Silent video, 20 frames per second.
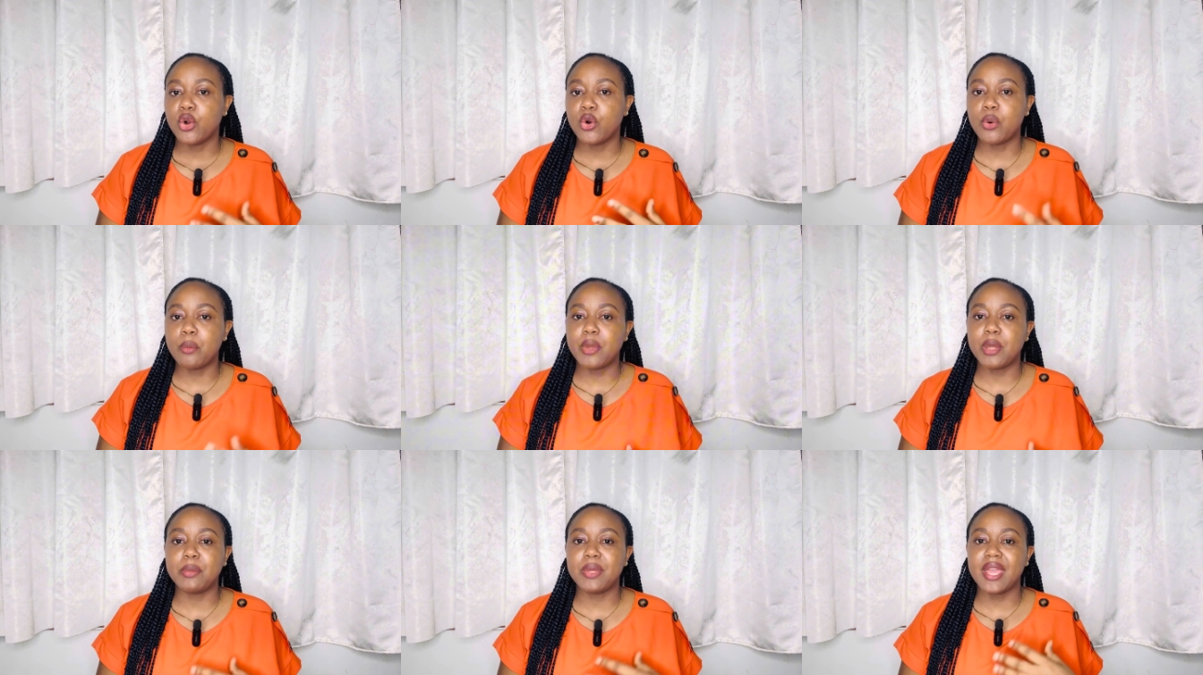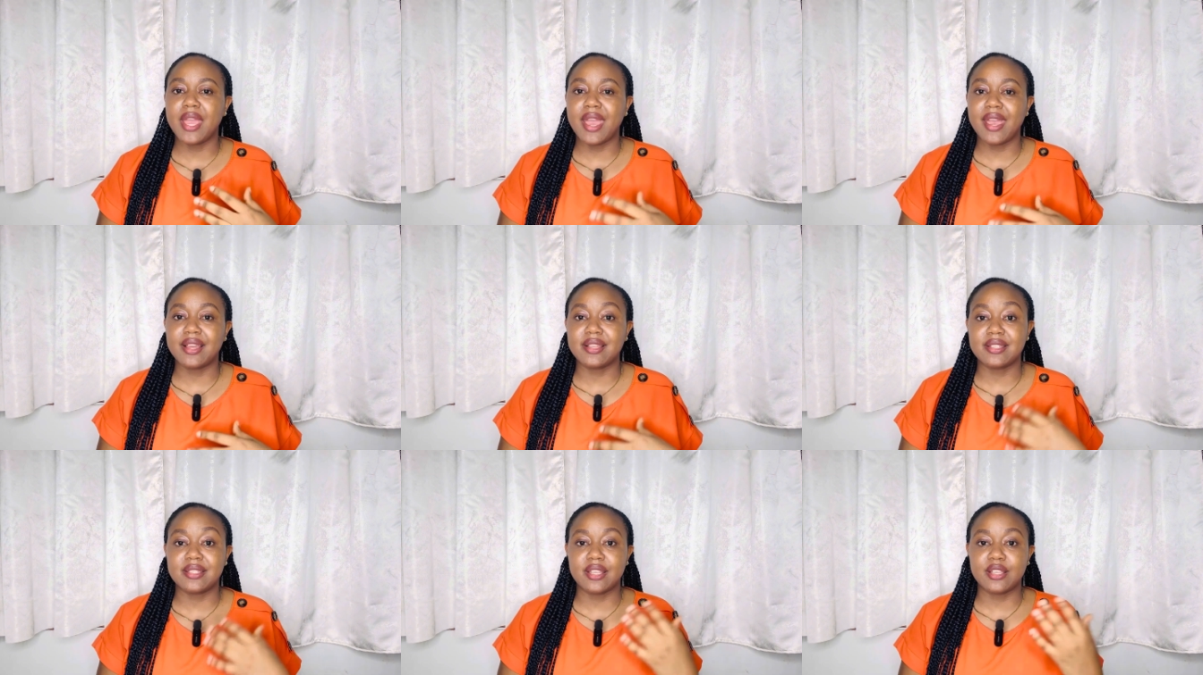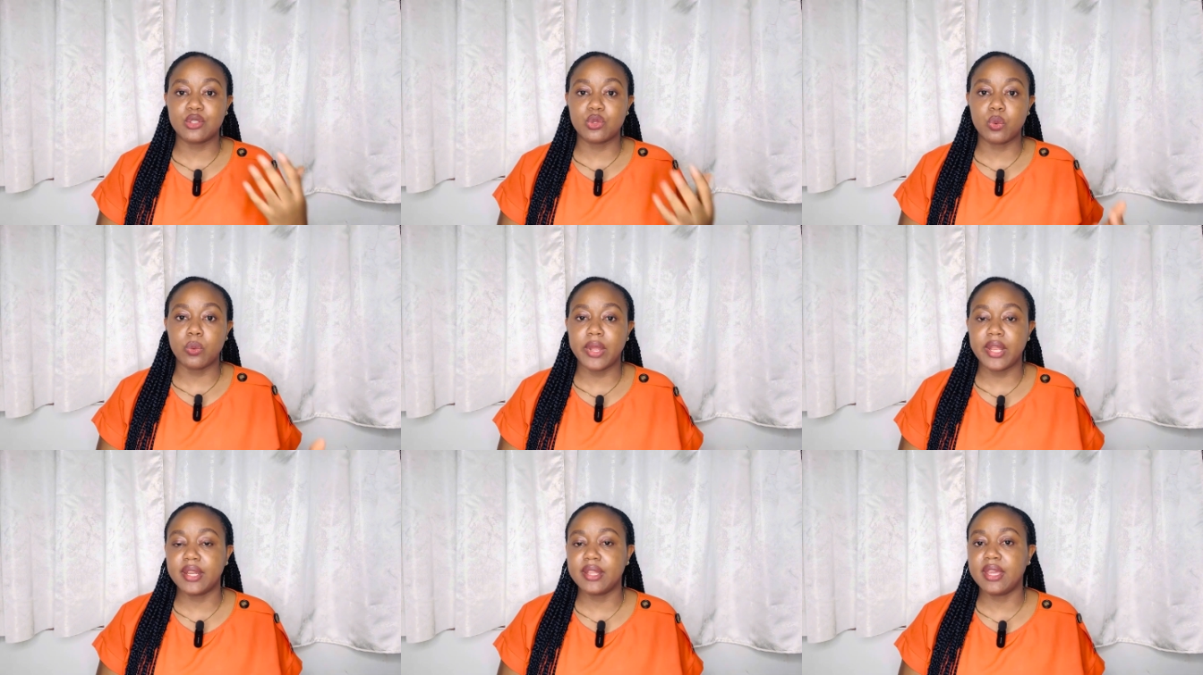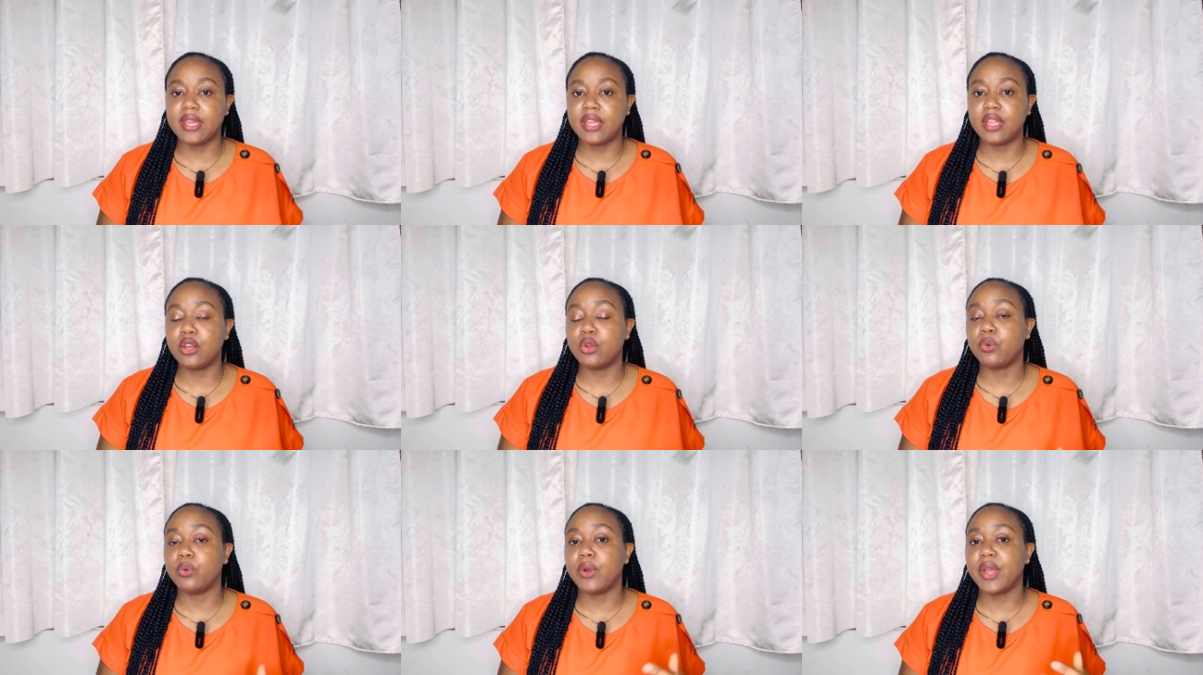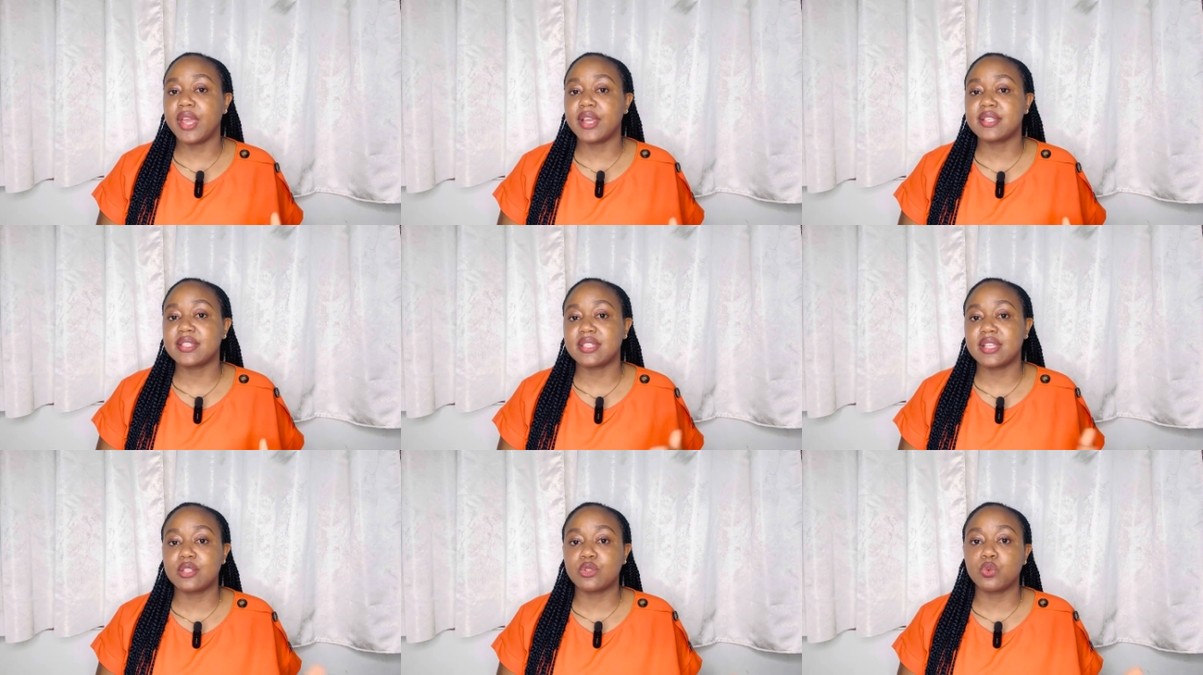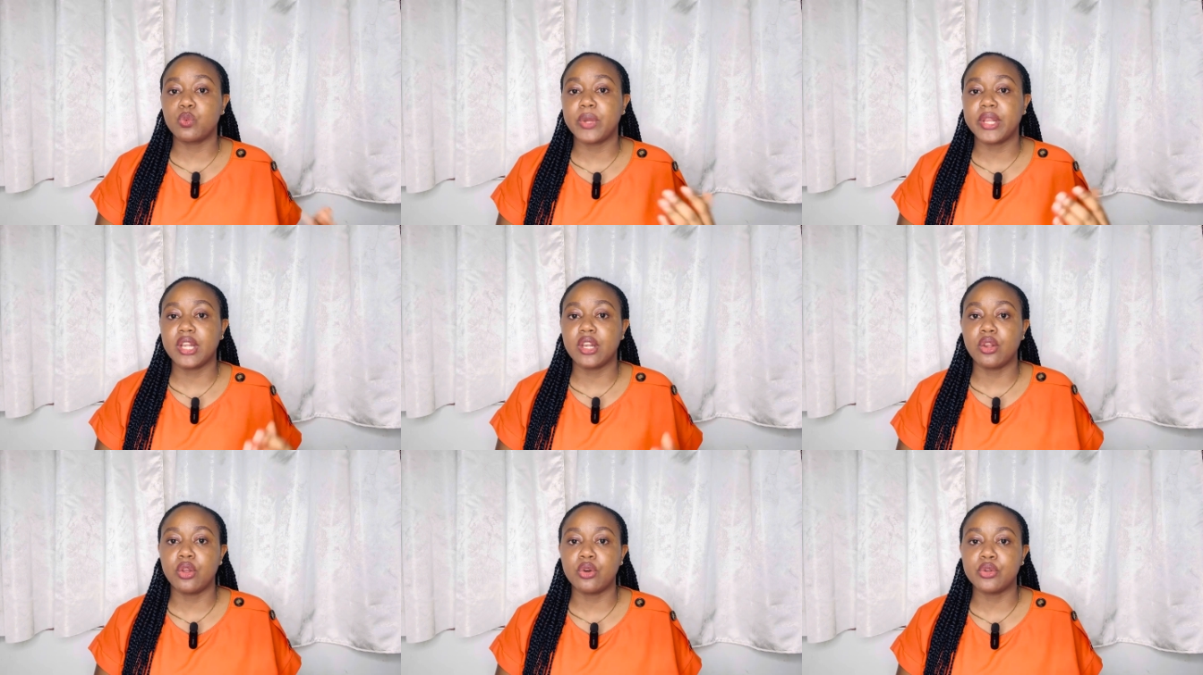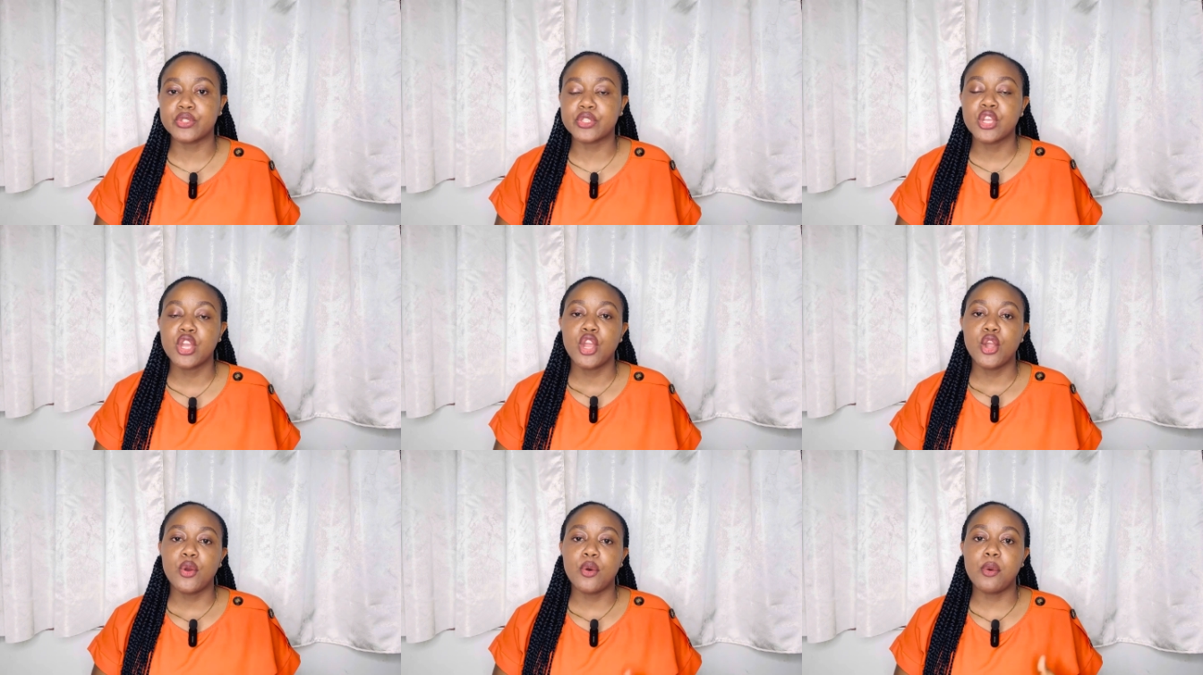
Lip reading: or maybe excess weight gain or excess weight loss,